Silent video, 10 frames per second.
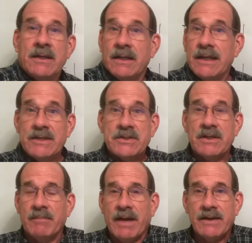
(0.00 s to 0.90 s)
it's still
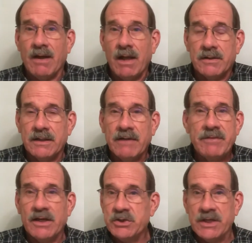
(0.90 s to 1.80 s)
my dollar. I'm
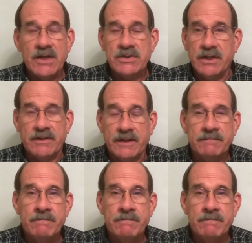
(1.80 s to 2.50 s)
not changing anything.